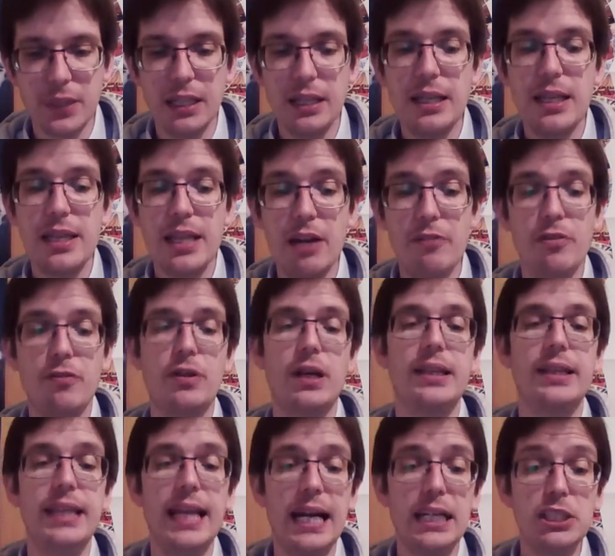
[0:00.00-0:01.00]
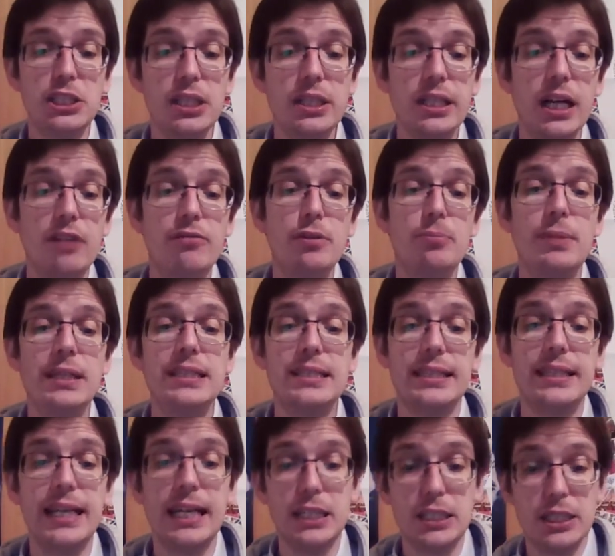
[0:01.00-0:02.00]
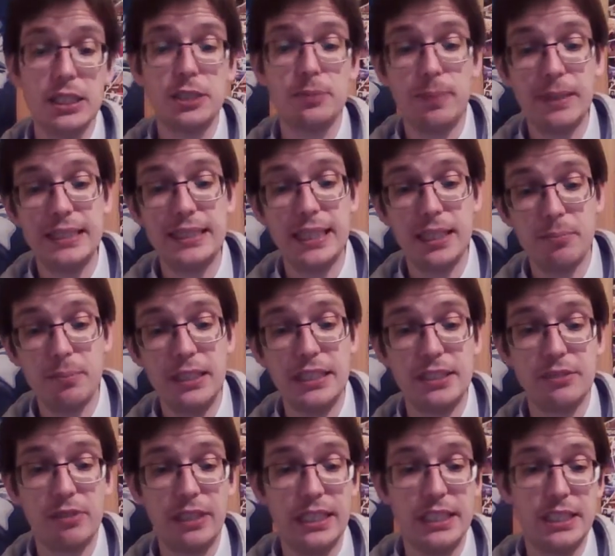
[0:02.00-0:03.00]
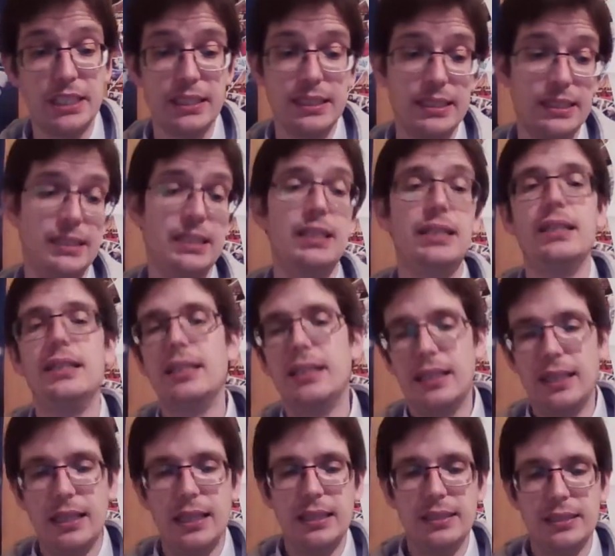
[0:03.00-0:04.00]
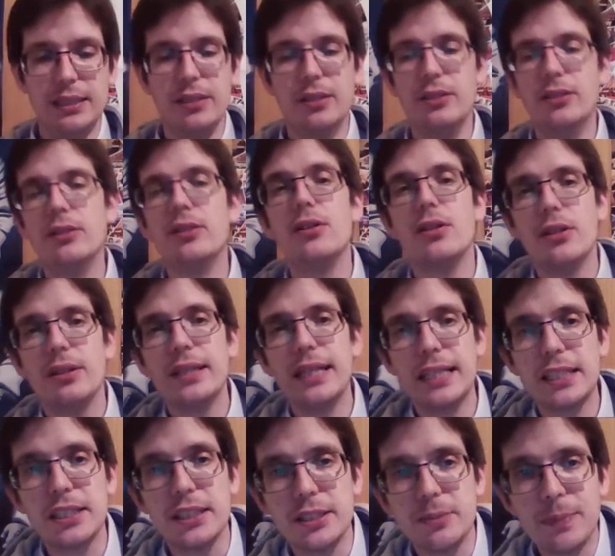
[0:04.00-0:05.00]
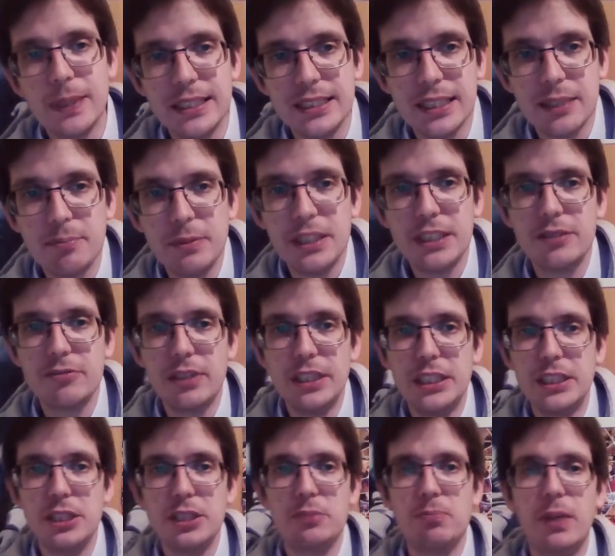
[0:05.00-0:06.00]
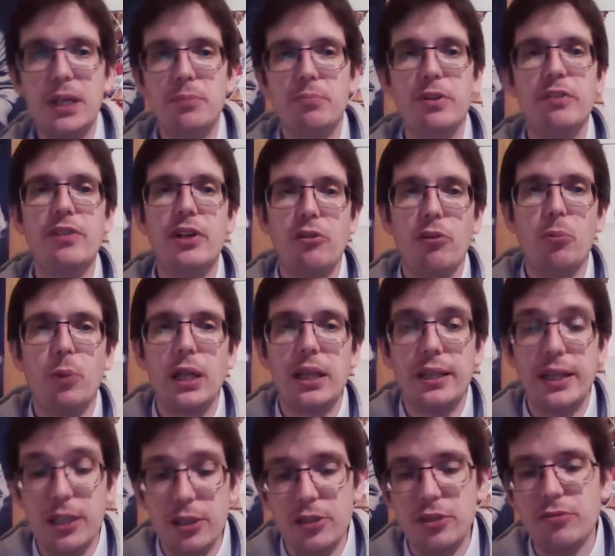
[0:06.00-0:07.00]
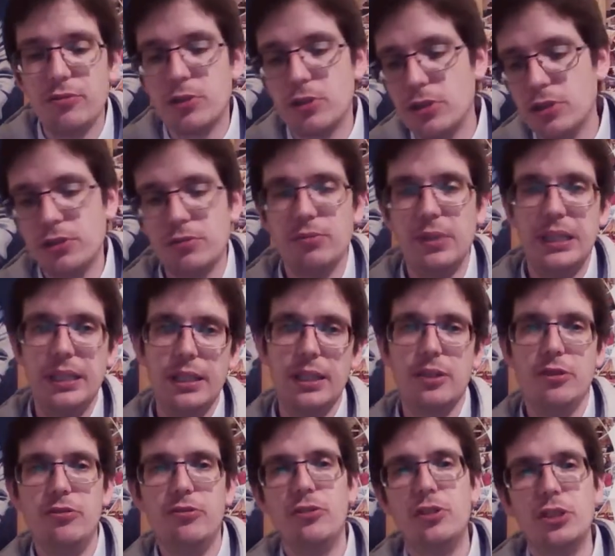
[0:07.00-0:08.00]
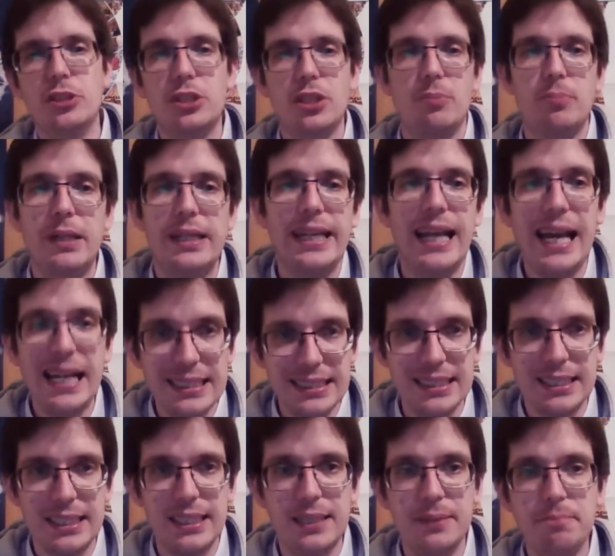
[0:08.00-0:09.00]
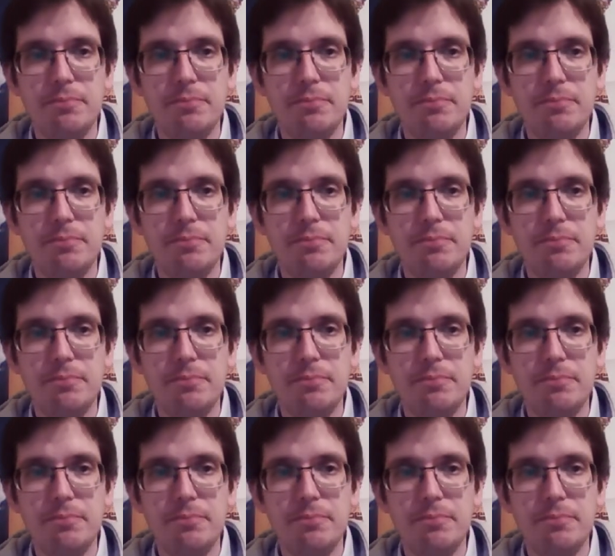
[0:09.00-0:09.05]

Then we've got national governments and national space administrations. So national space administrations might be very well known, of course. We know, for example, NASA,